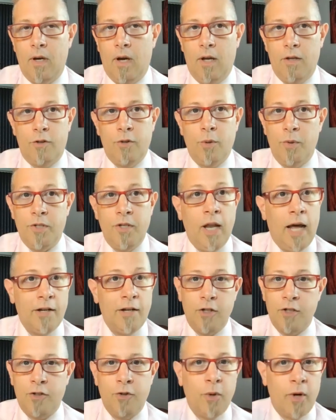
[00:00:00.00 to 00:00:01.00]
so it's not
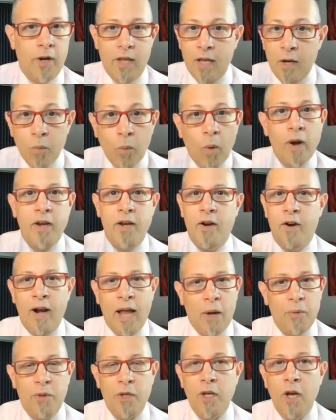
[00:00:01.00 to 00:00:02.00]
just sort of in one ear and
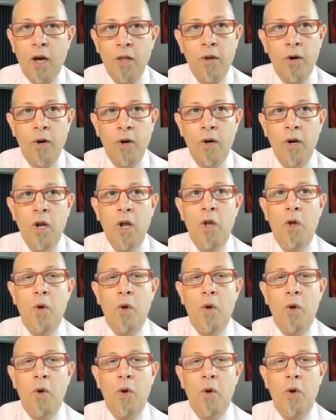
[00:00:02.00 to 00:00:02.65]
out the other.